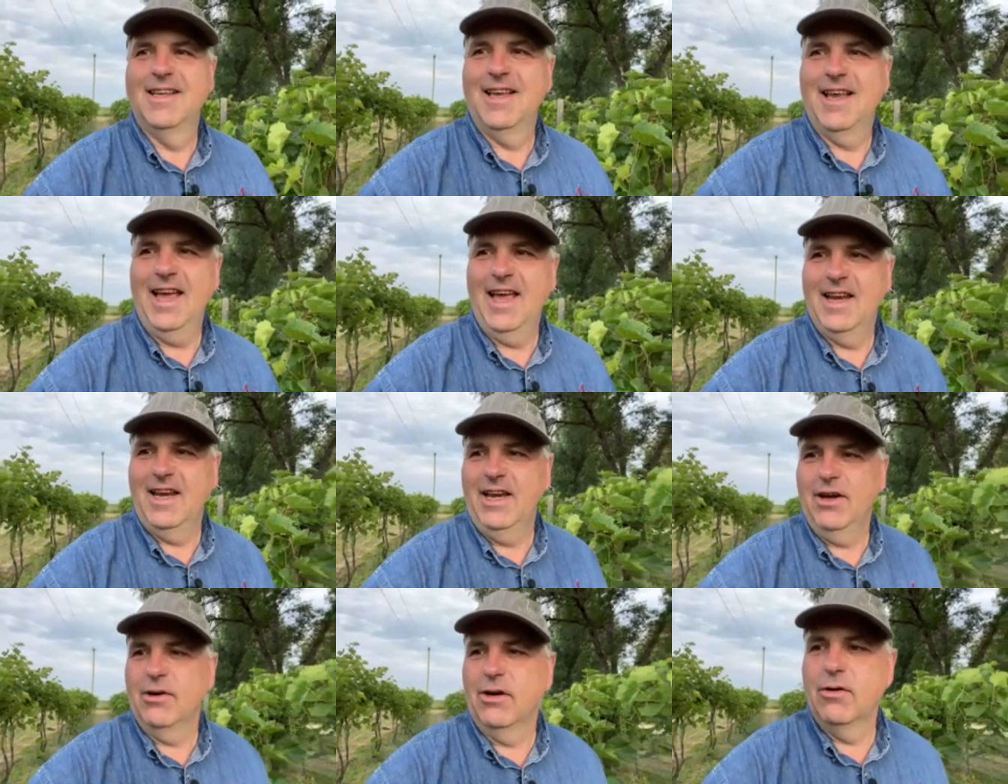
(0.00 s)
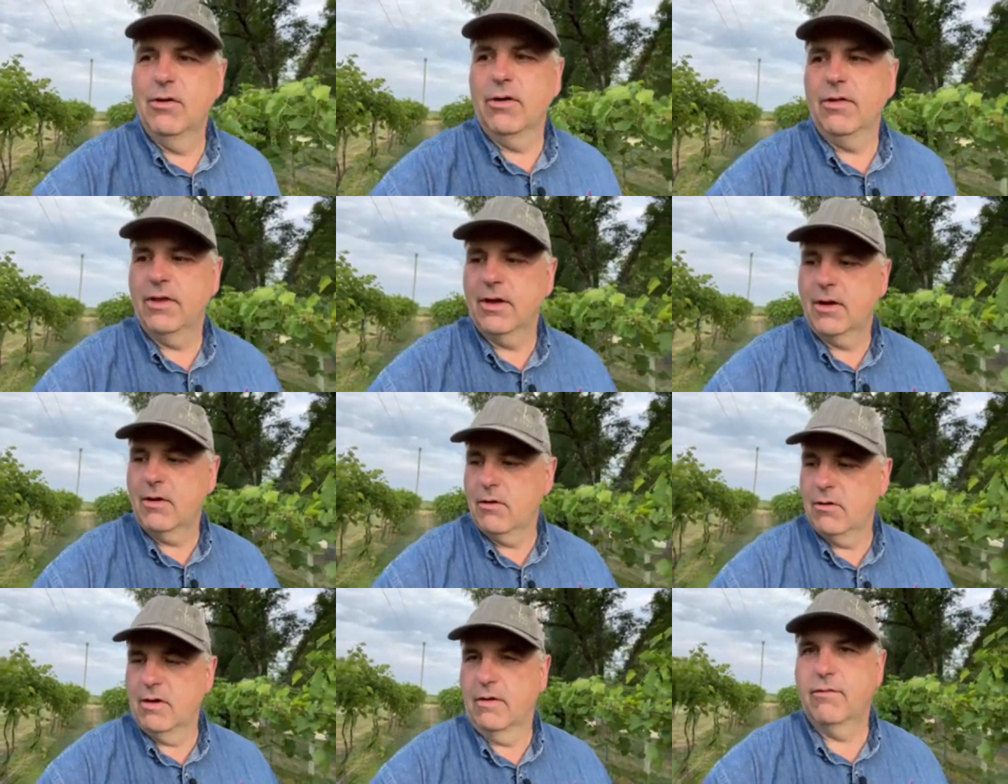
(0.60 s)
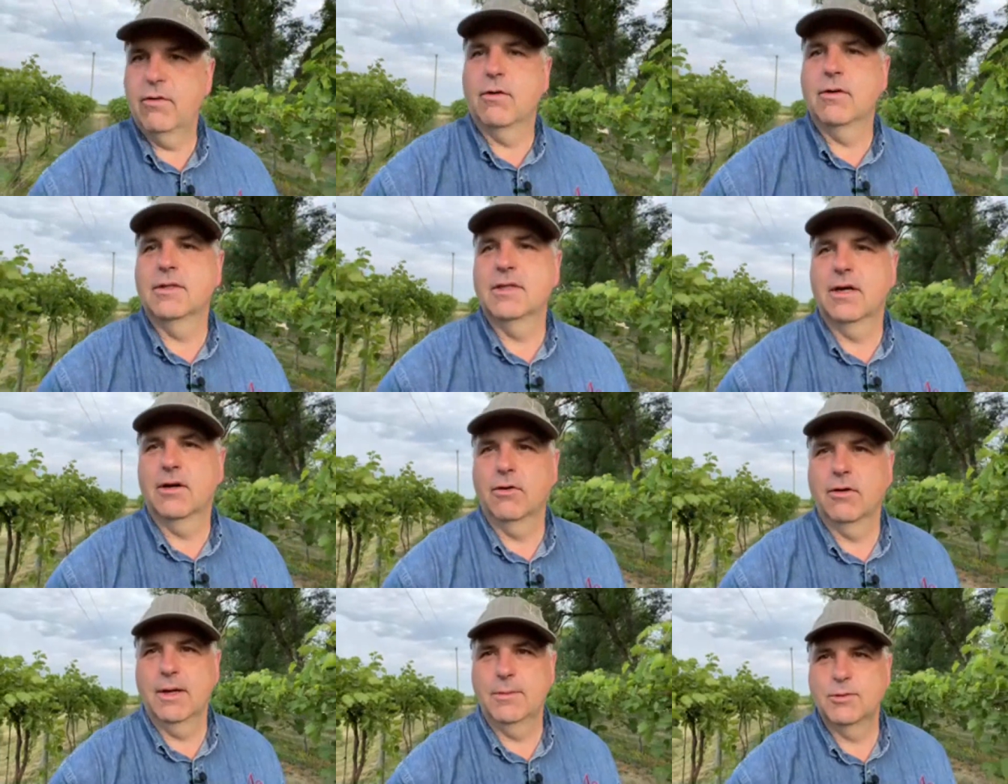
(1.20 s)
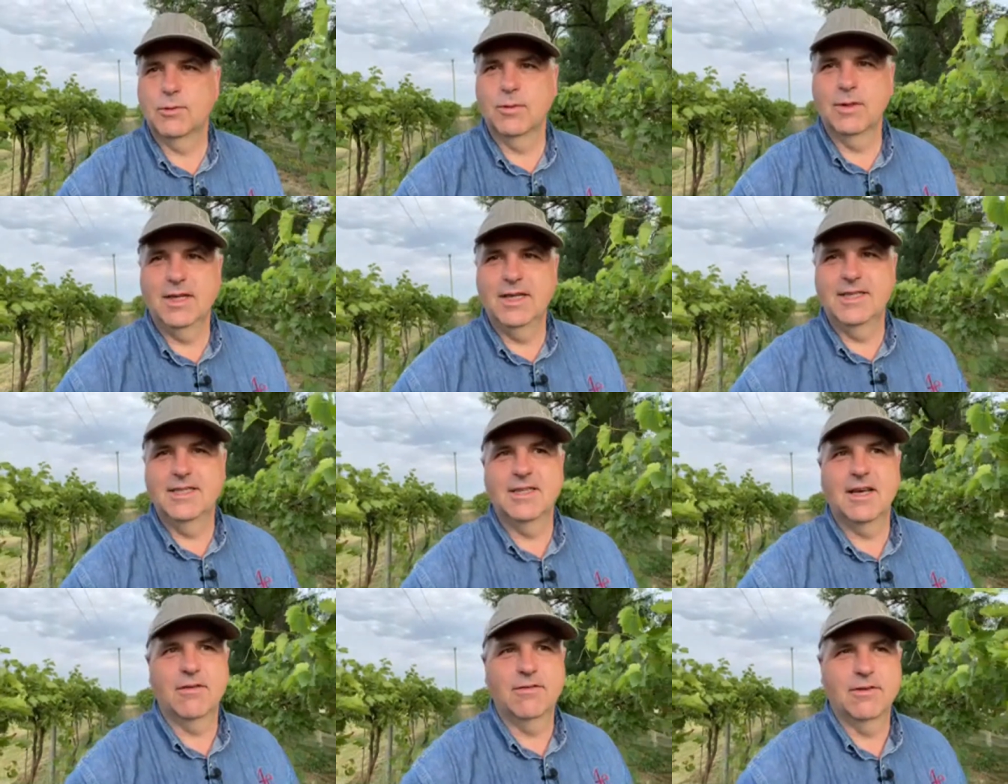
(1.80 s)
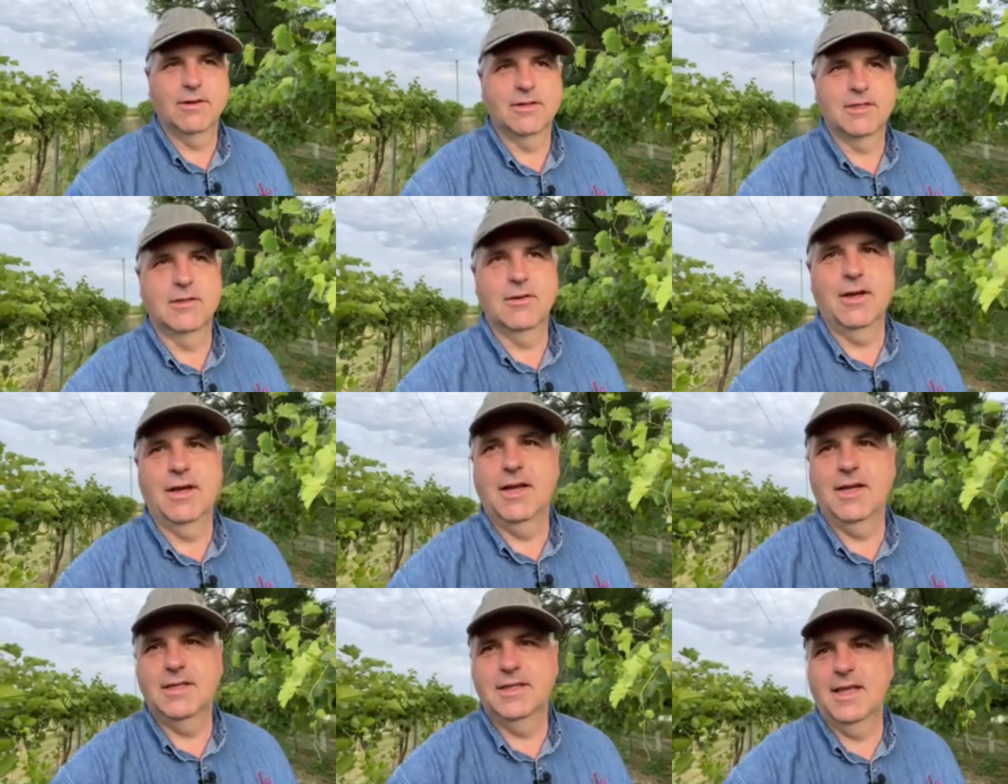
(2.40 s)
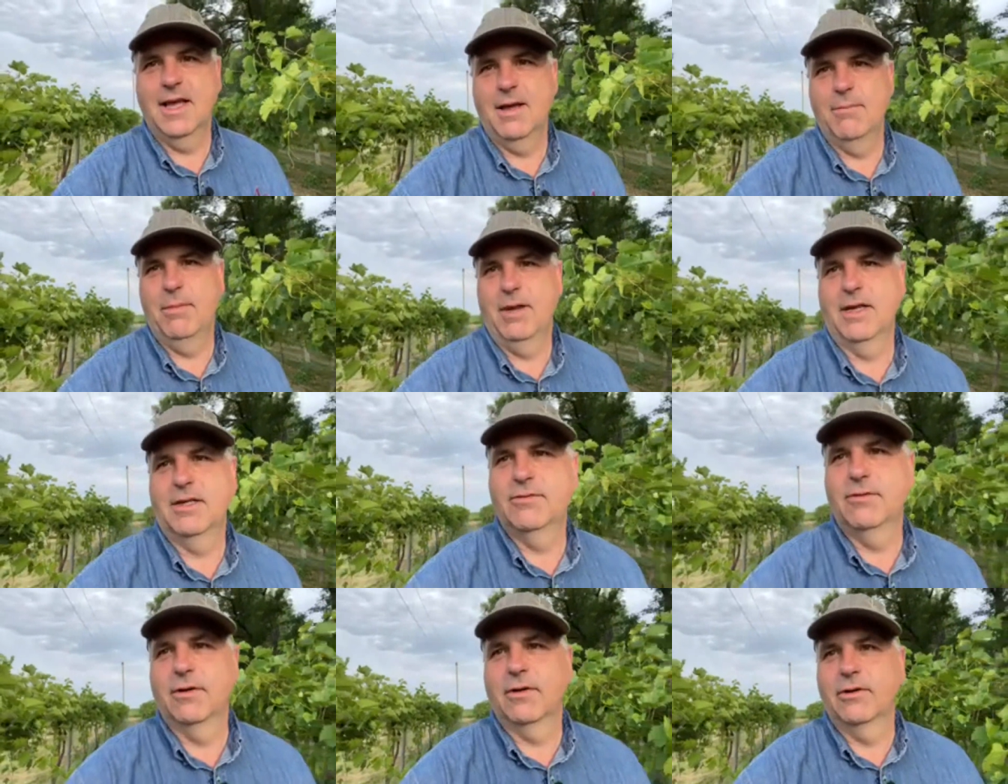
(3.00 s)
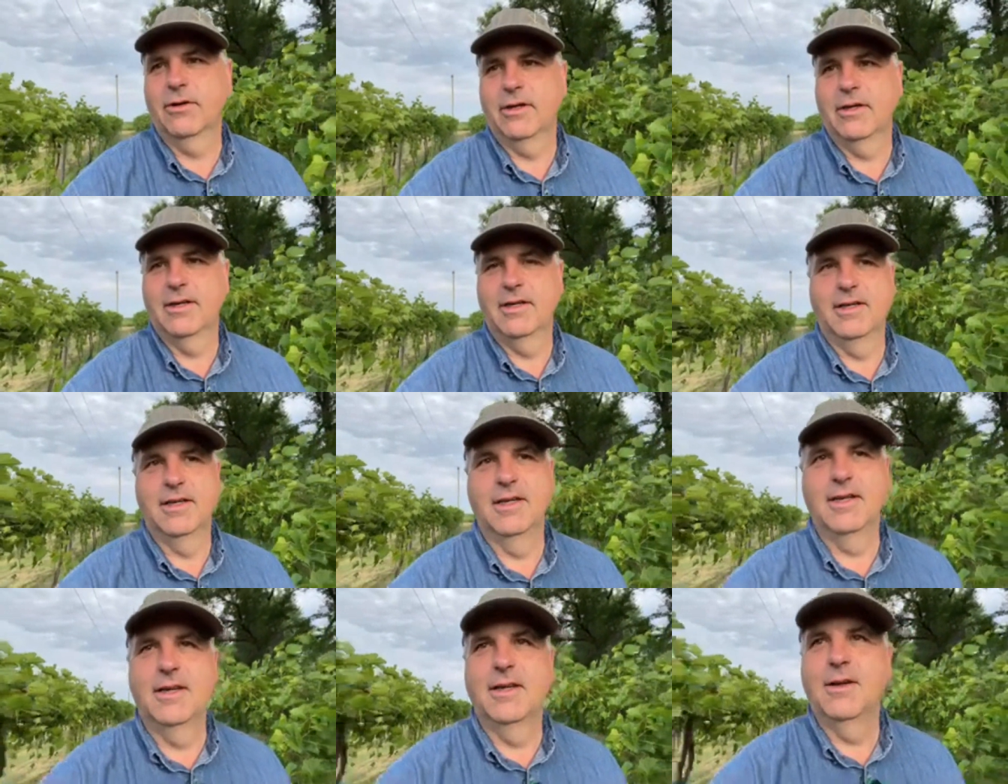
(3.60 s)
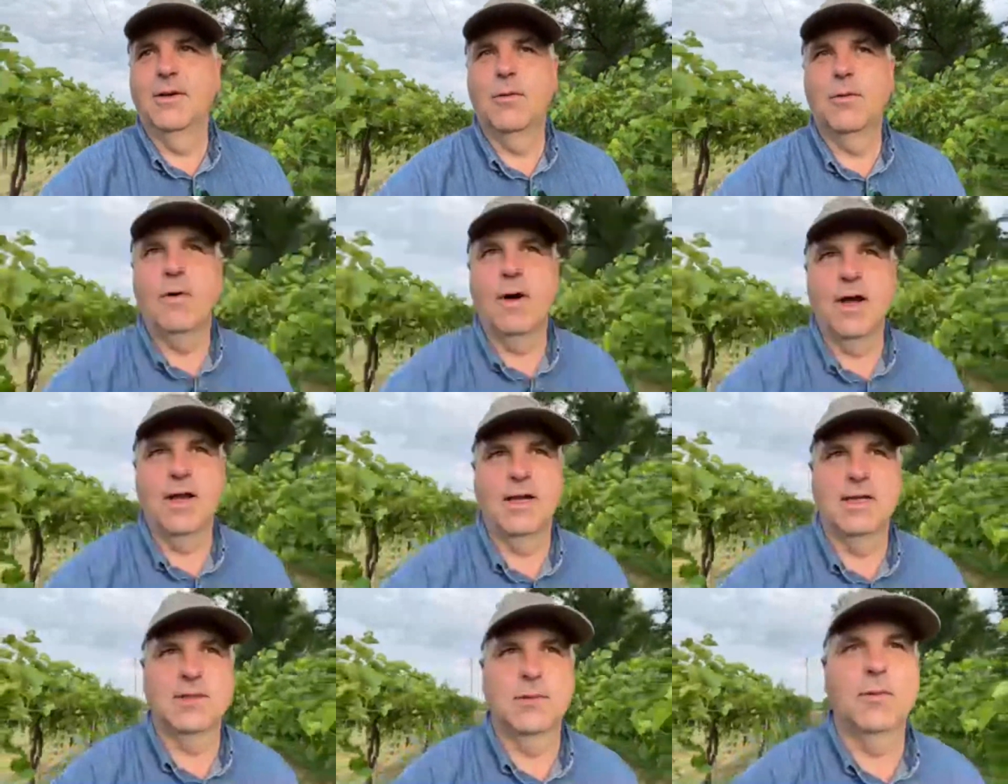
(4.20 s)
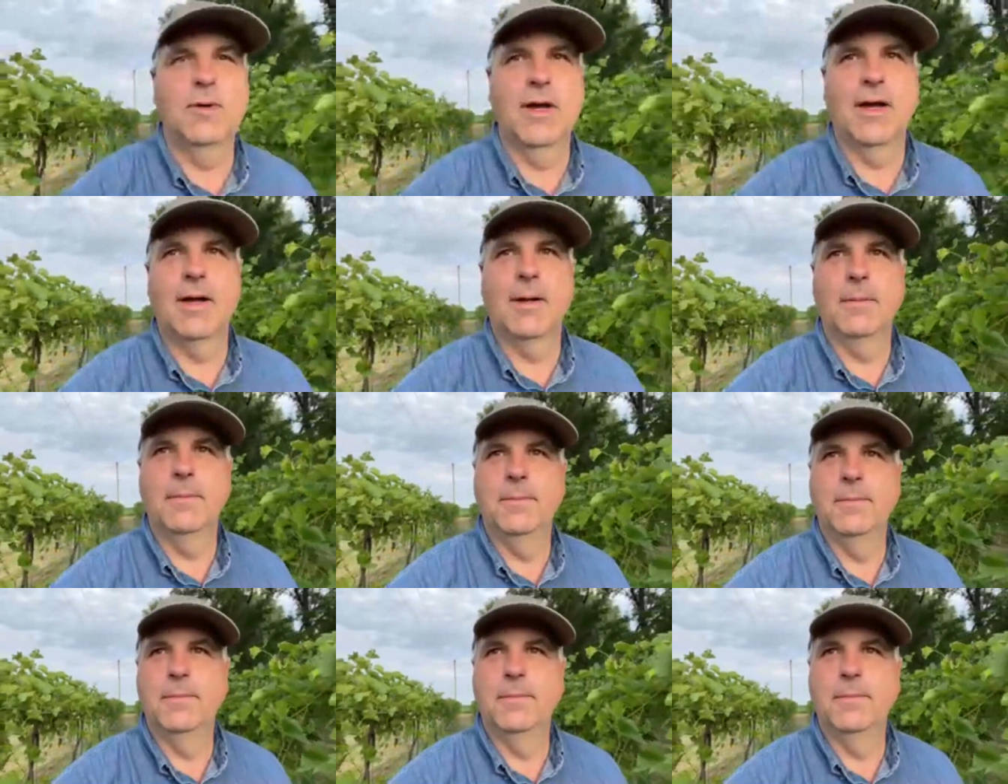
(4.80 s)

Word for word: And here in North Dakota, of course, our grapes really suffer, so I guess that makes for a good wine as well.